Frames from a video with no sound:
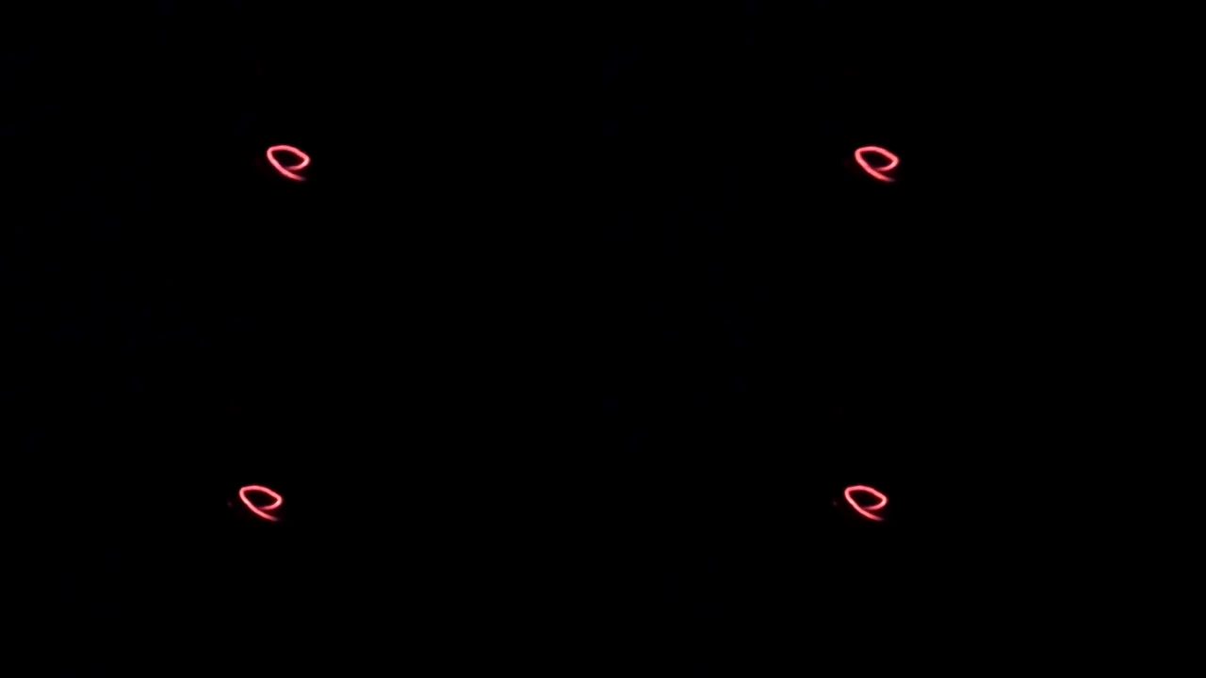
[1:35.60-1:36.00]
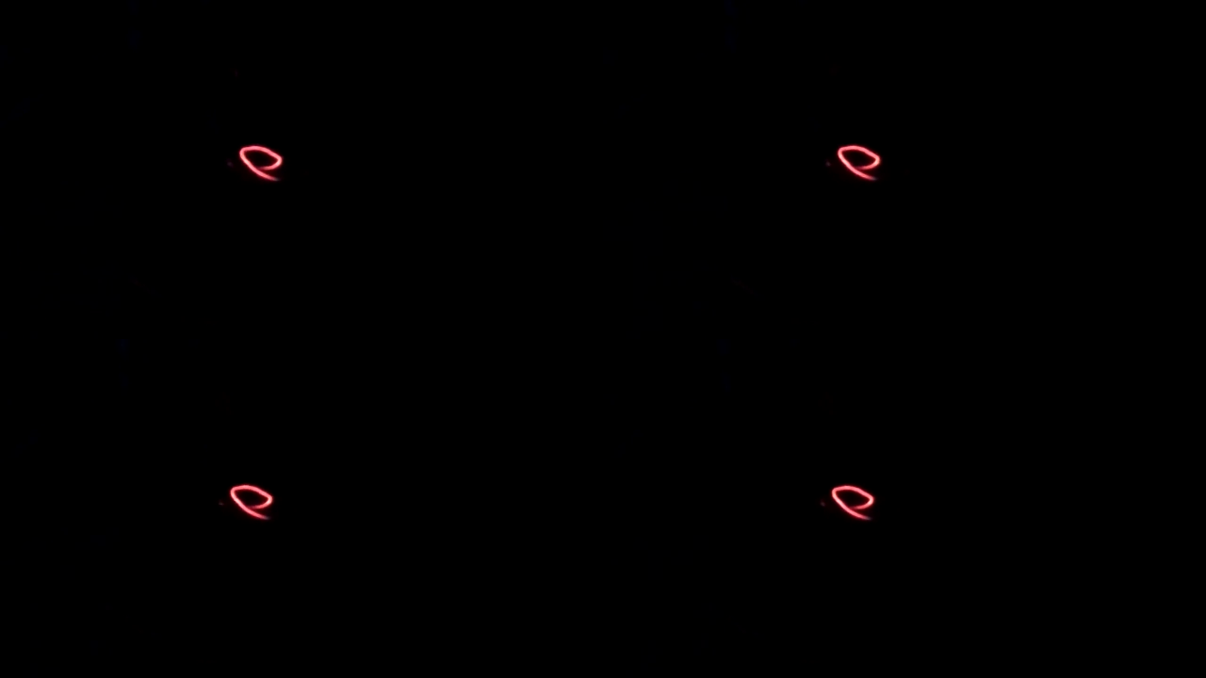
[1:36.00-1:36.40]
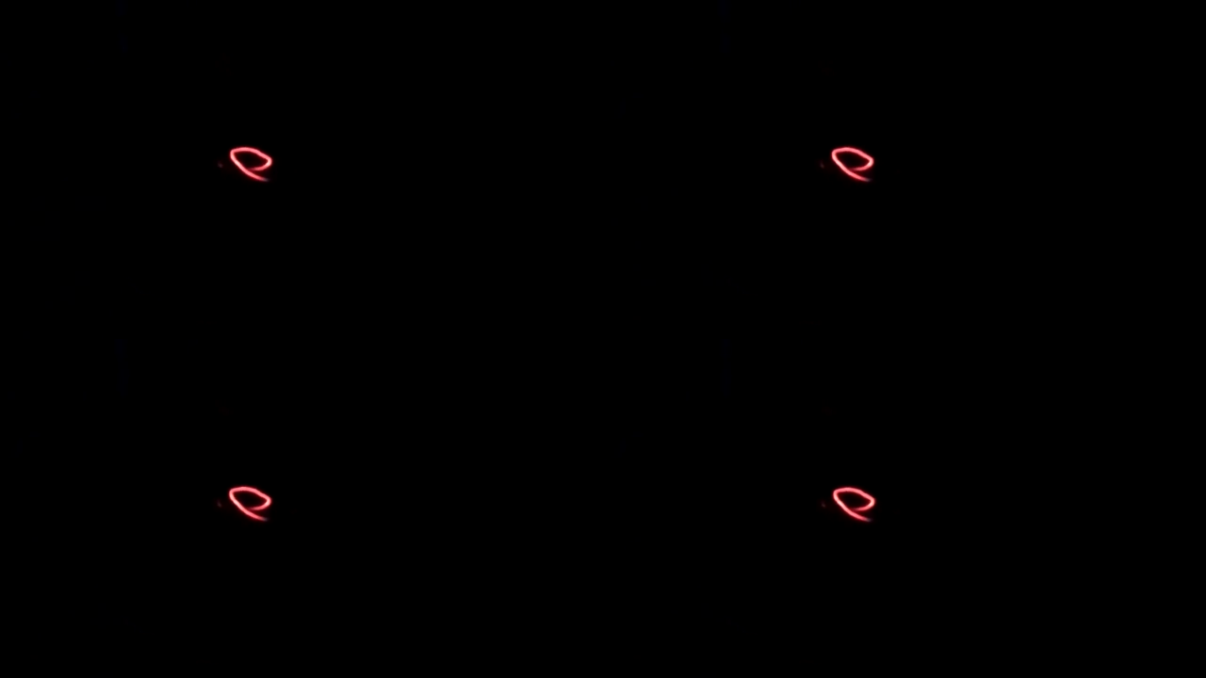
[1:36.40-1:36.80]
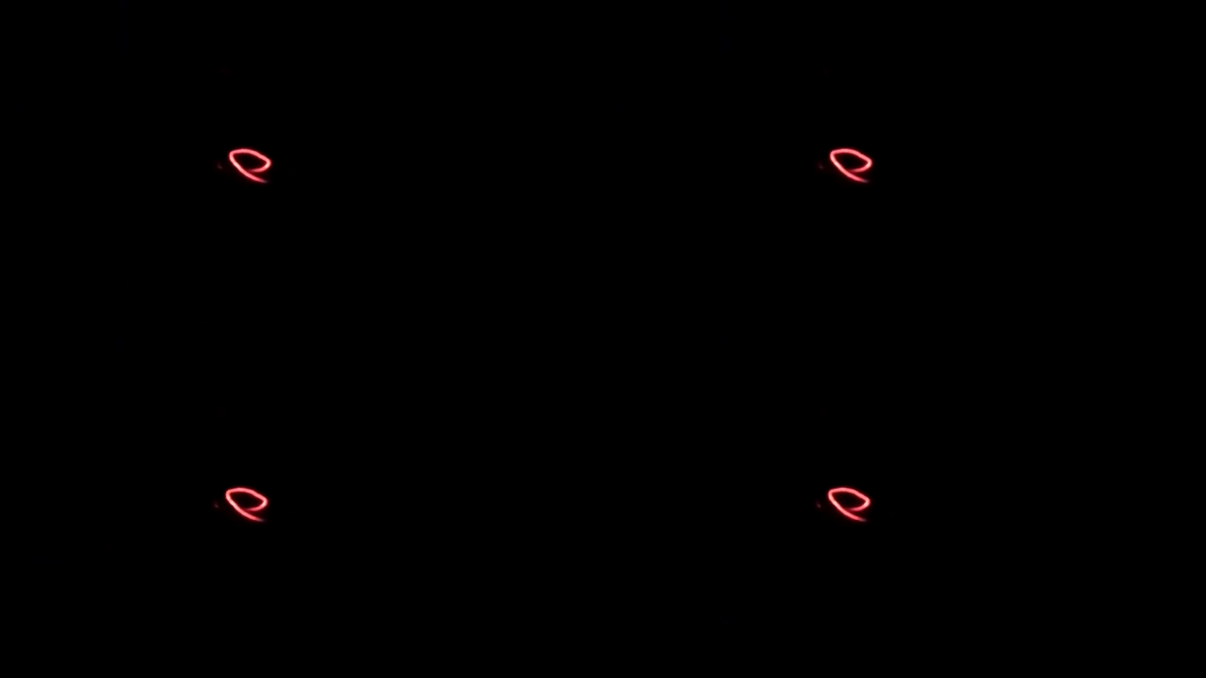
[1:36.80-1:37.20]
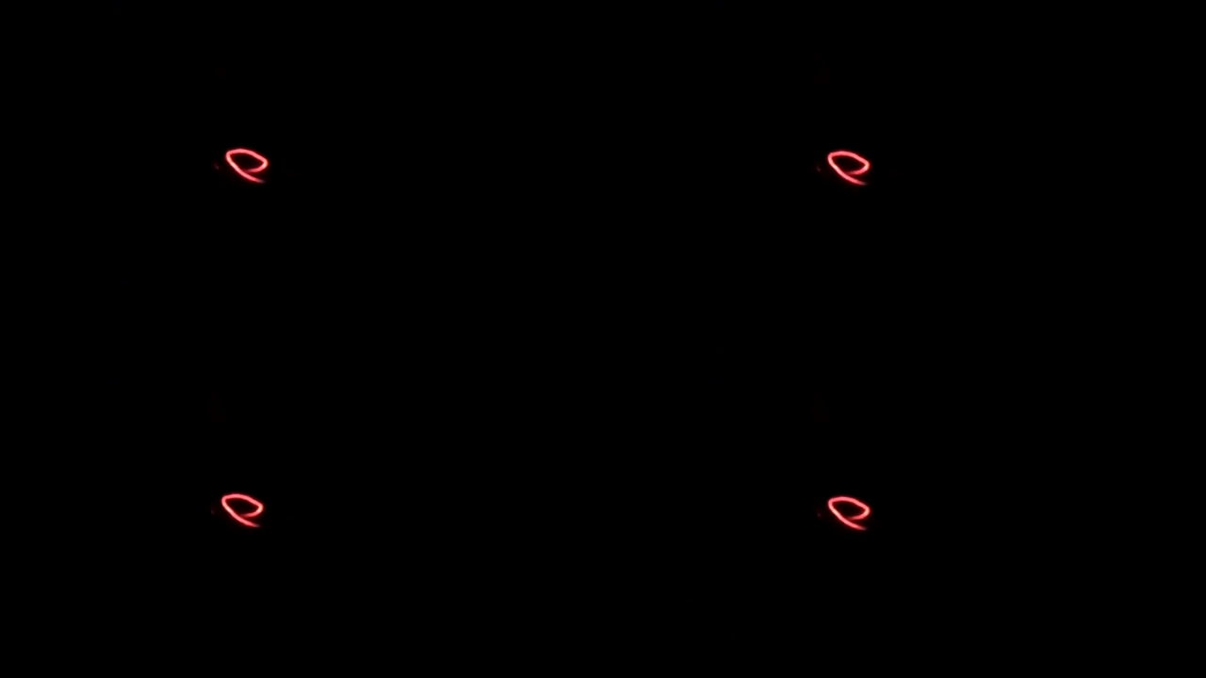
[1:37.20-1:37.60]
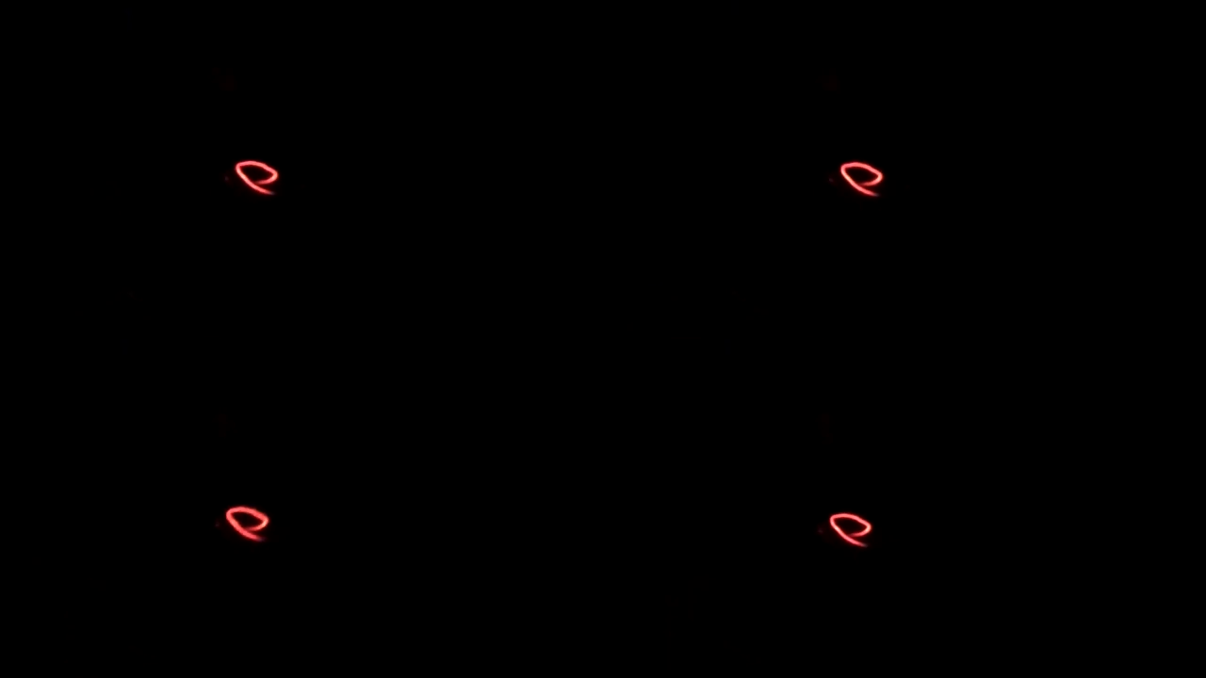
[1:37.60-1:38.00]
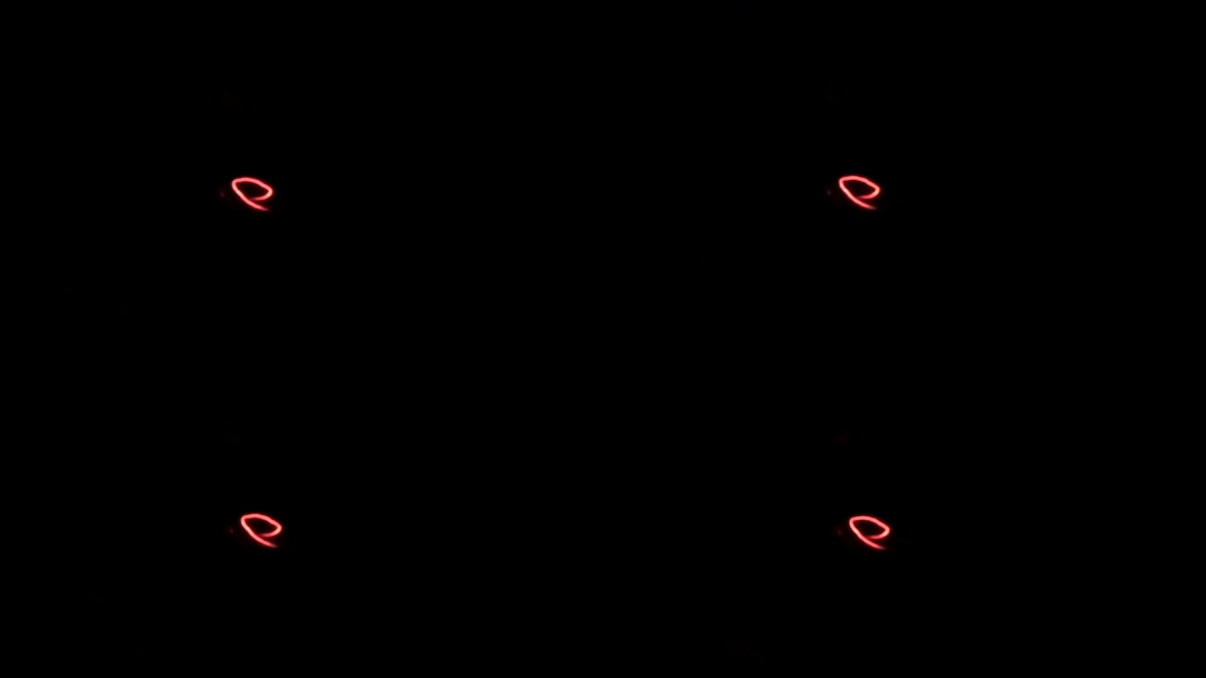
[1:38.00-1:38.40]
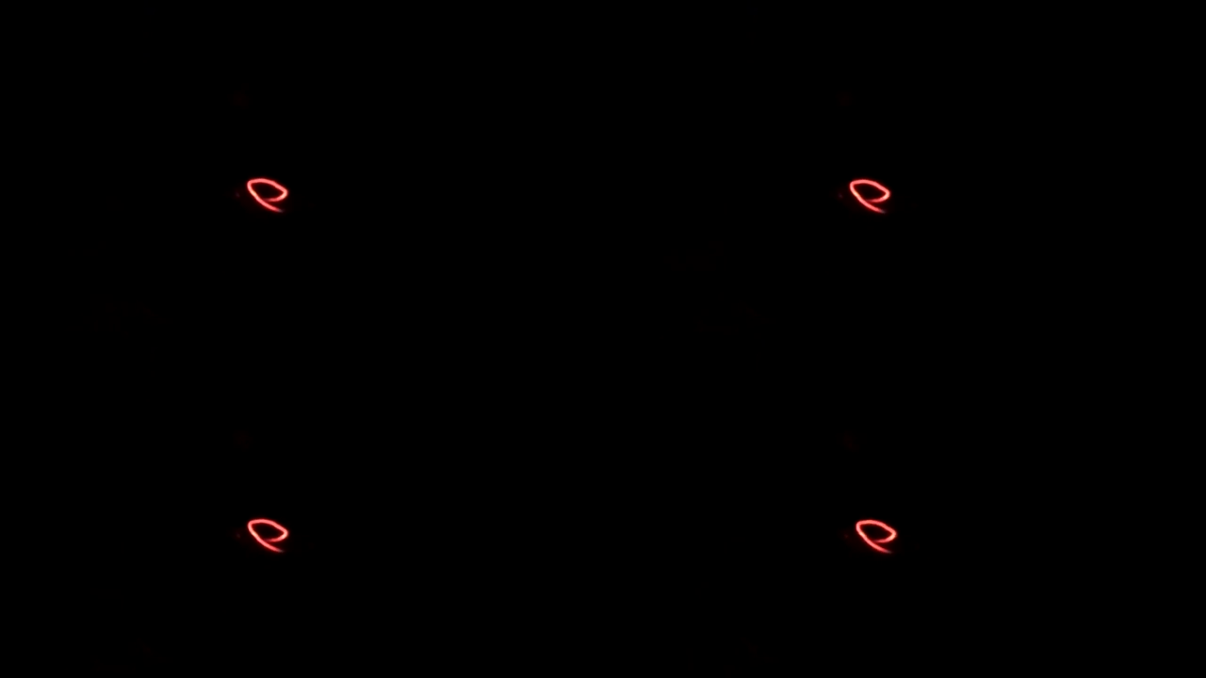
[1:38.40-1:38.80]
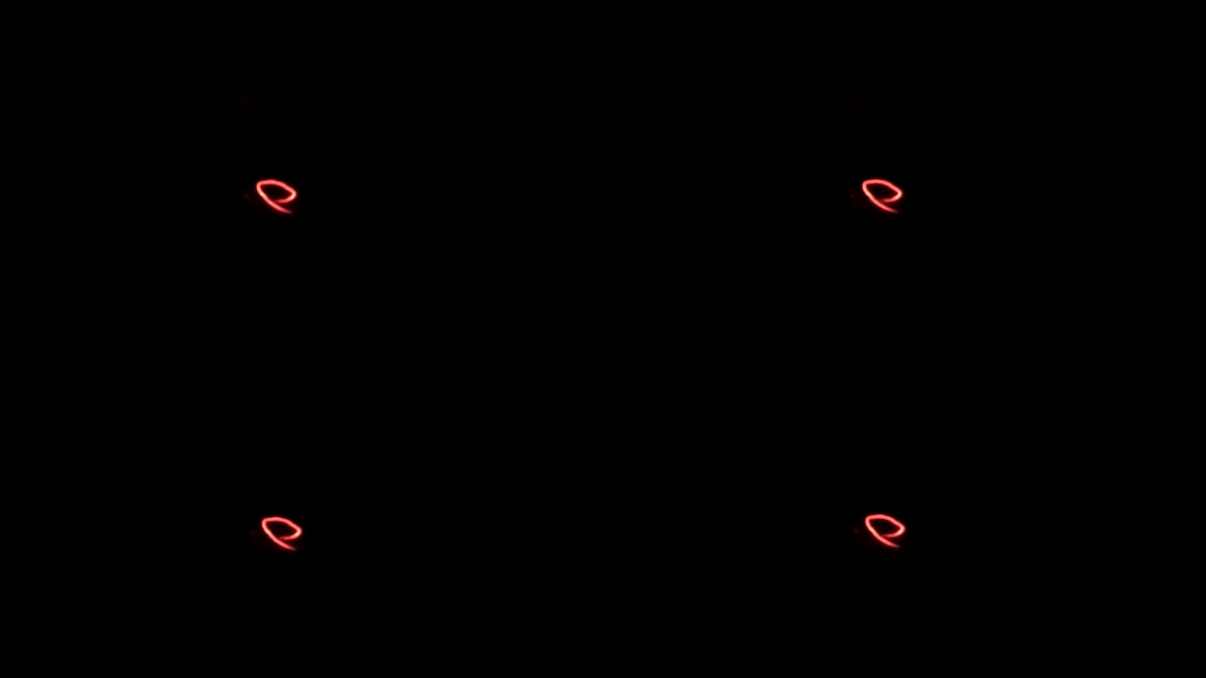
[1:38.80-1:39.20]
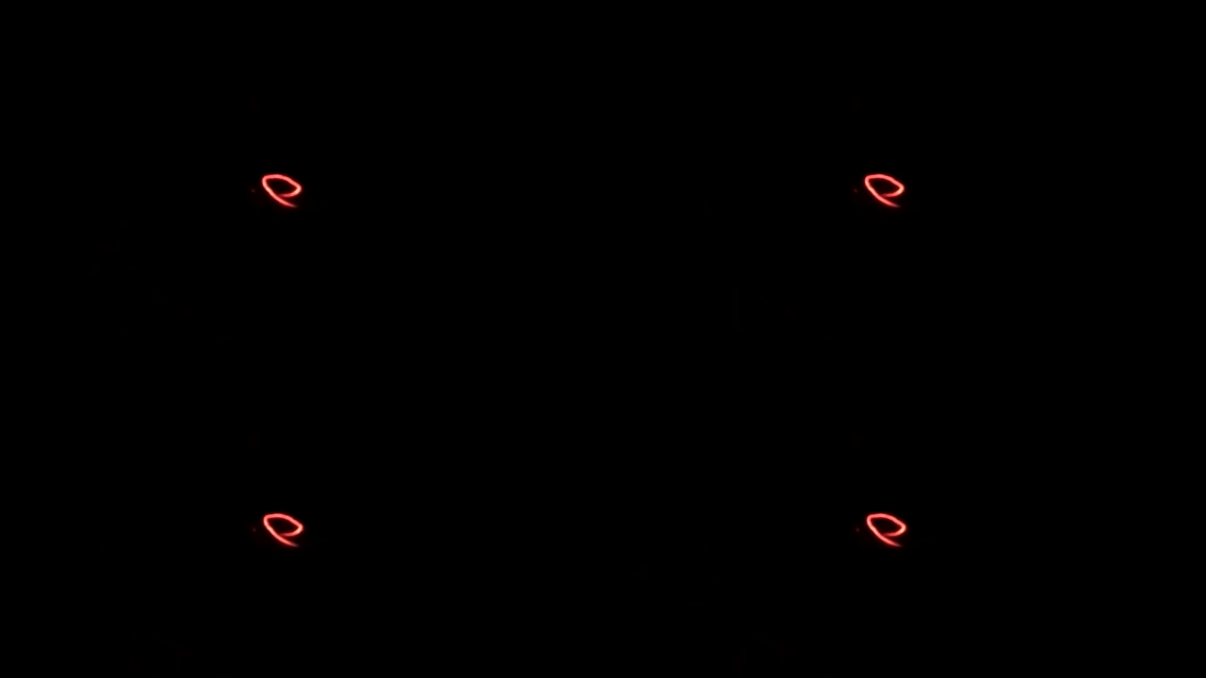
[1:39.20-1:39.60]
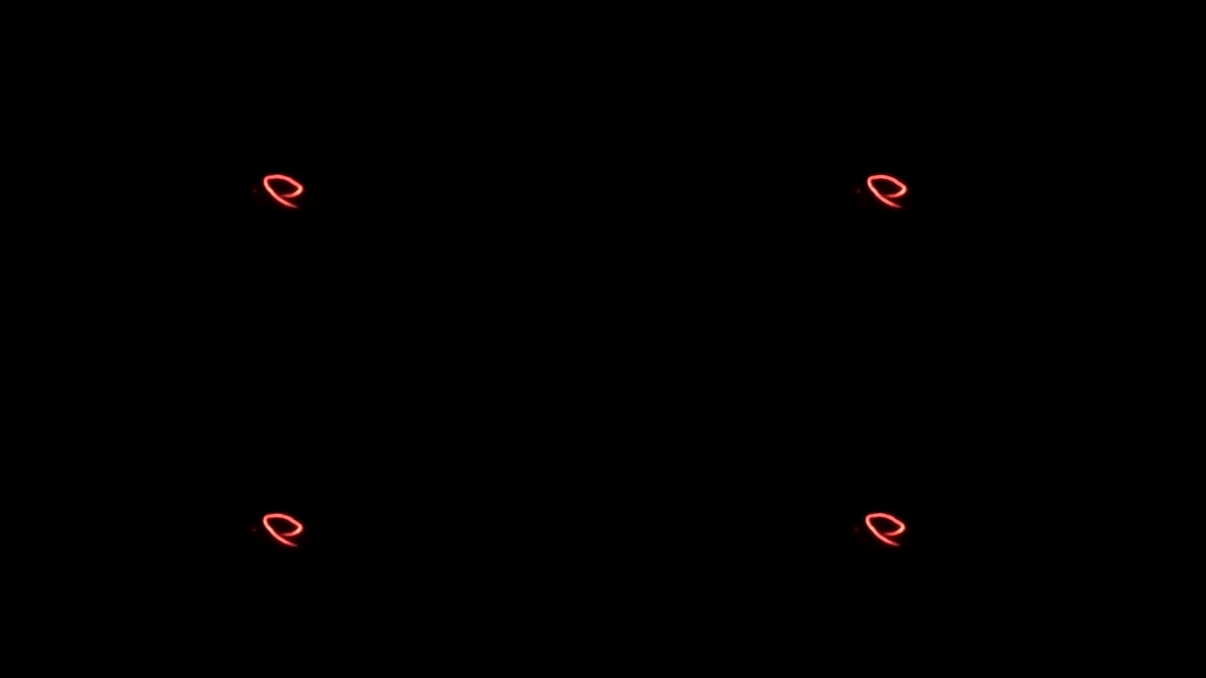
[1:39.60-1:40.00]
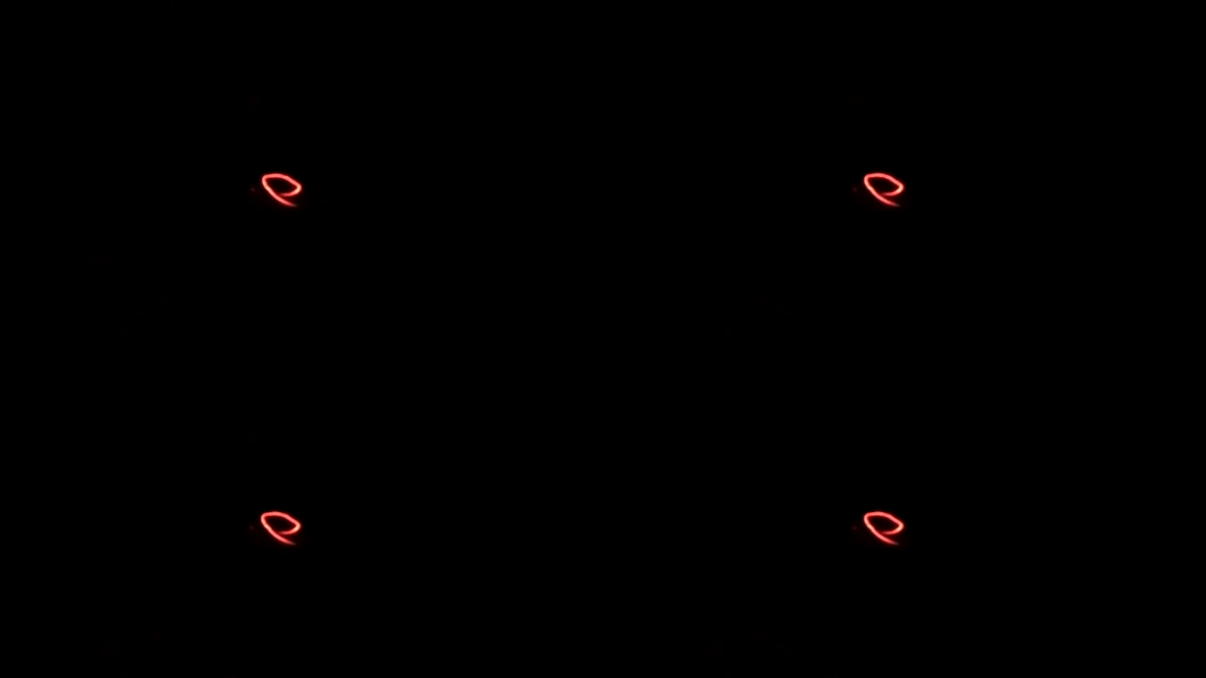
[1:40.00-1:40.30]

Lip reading: (no speaker visible)